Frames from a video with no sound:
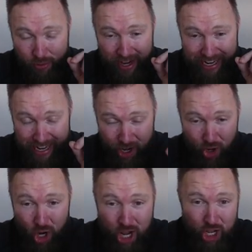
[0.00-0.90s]
right
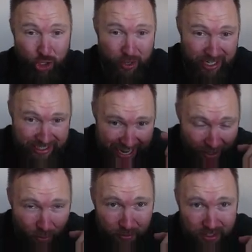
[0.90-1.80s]
here. You get to
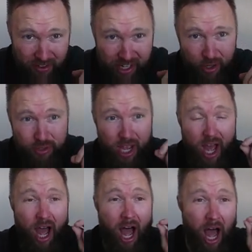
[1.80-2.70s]
download these videos,
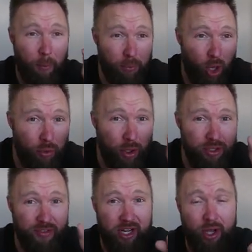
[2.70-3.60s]
upload those
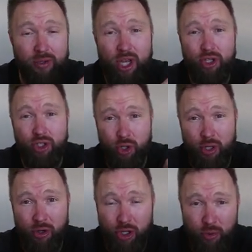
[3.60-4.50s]
videos to
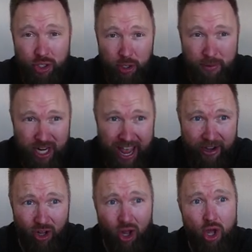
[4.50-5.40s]
your YouTube
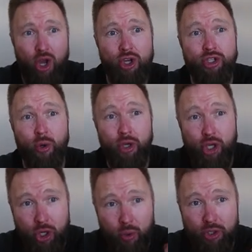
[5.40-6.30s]
channel so
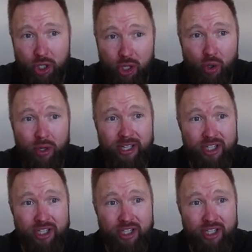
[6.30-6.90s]
you too can